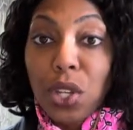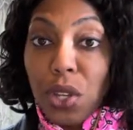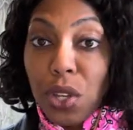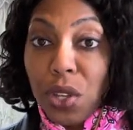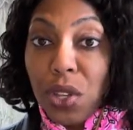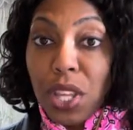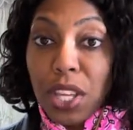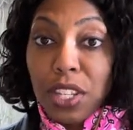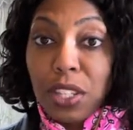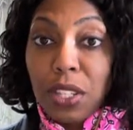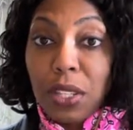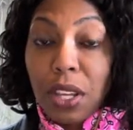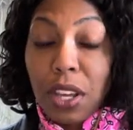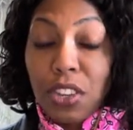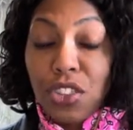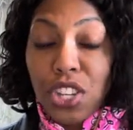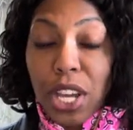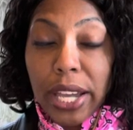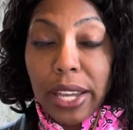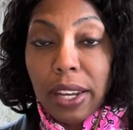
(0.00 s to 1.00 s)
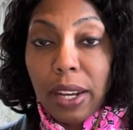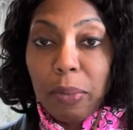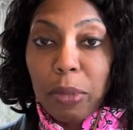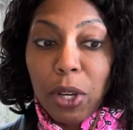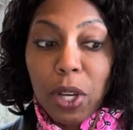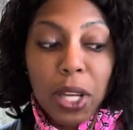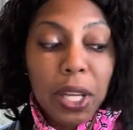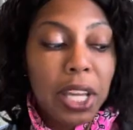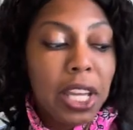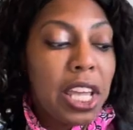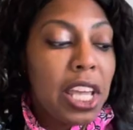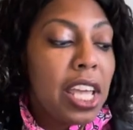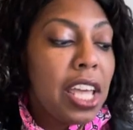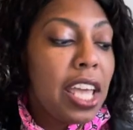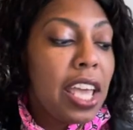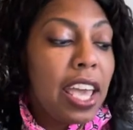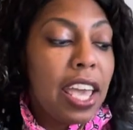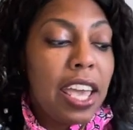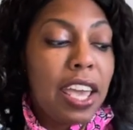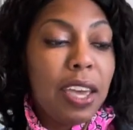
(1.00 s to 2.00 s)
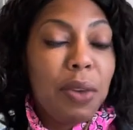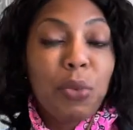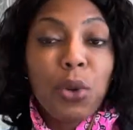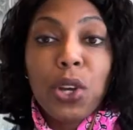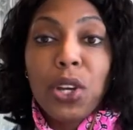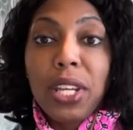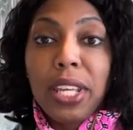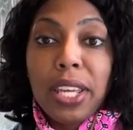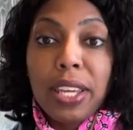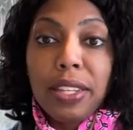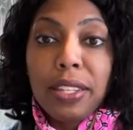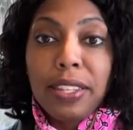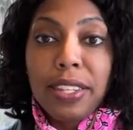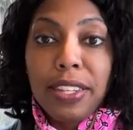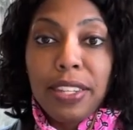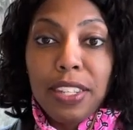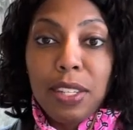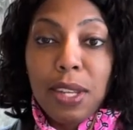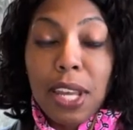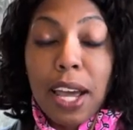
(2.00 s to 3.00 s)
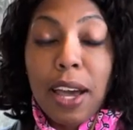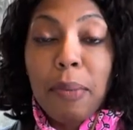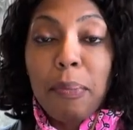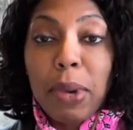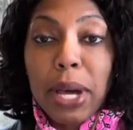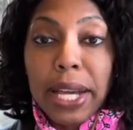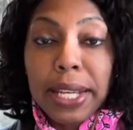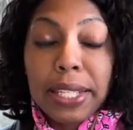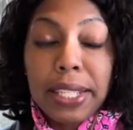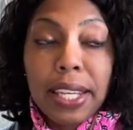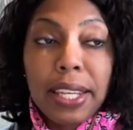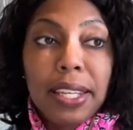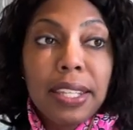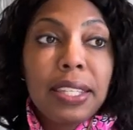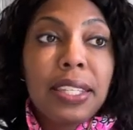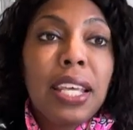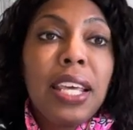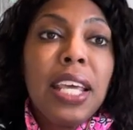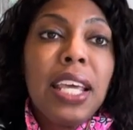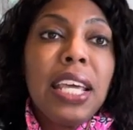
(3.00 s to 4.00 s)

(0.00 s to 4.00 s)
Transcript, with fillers: you this jacket I bought, and we're gonna get into these unboxings.